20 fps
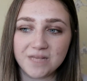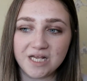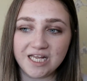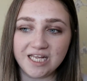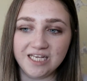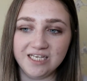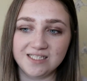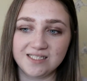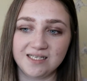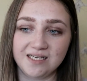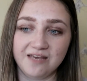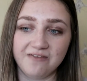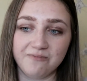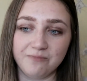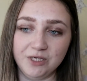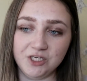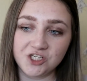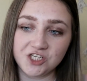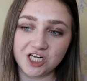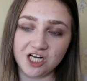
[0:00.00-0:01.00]
he doesn't give
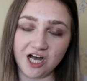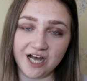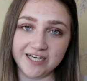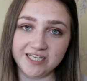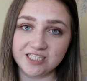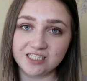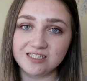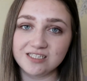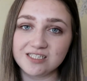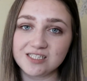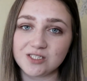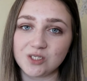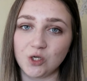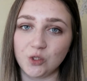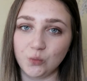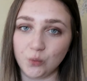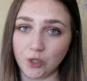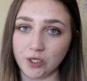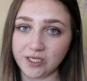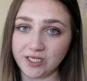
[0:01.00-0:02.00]
much guidance
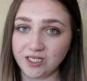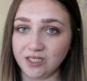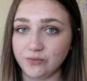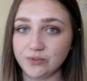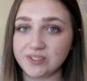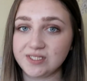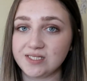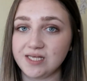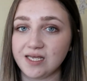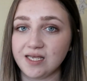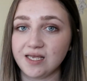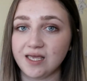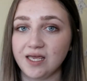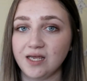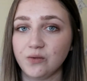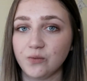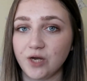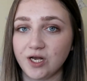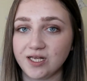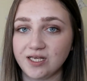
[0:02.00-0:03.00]
on what he was
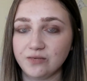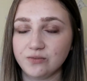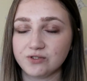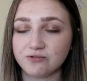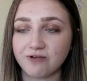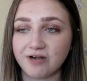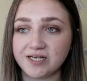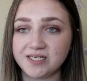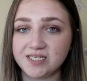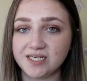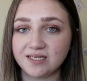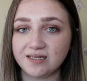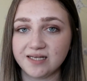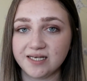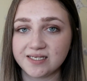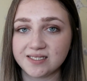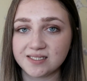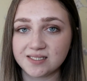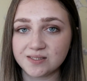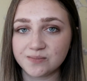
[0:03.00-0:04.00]
thinking while he was writing
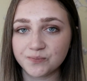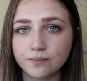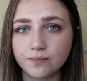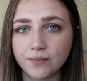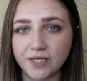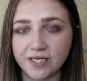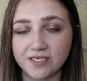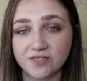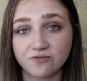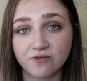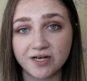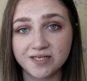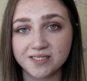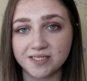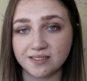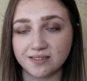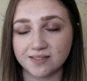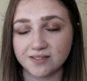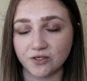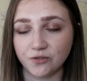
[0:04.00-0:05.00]
this. But his
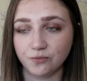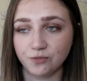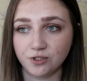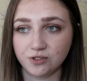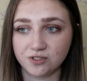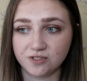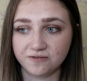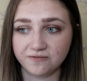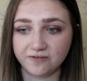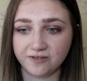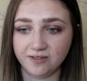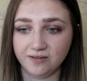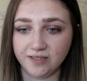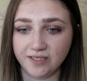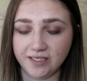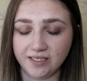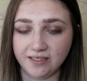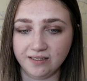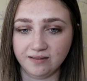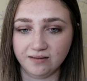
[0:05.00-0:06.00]
writing's so beautiful.
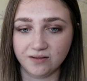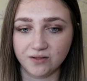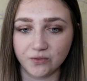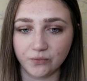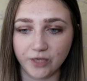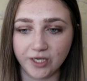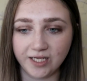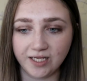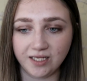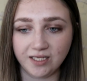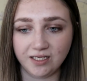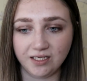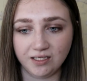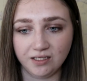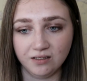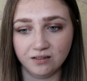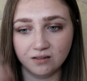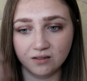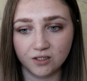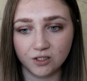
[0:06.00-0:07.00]
The way
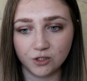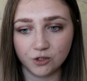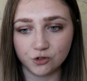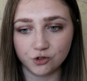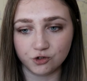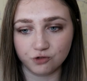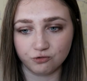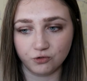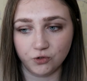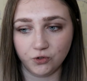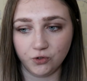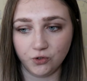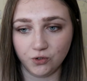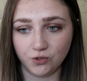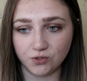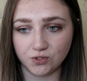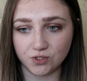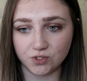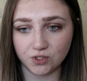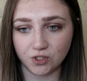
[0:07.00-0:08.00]
he
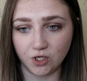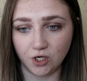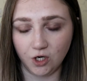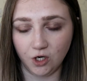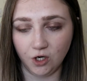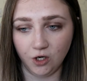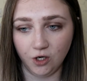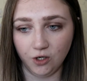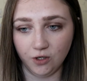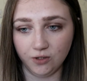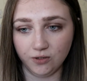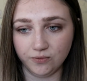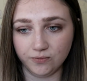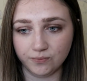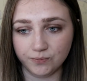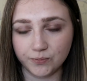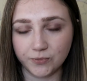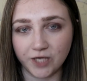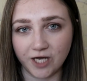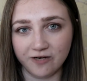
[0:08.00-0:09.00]
draws
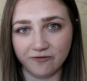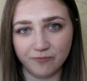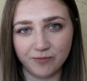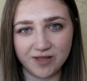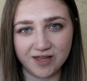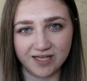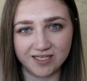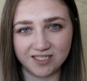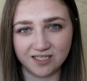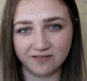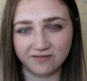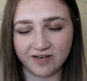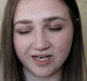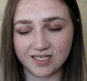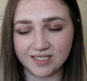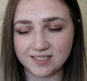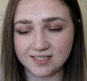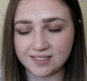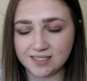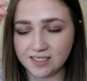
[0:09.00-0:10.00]
on kind of pathetic
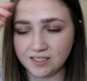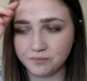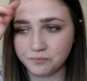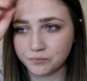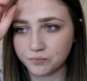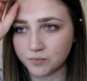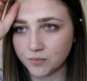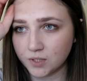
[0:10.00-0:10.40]
fallacy,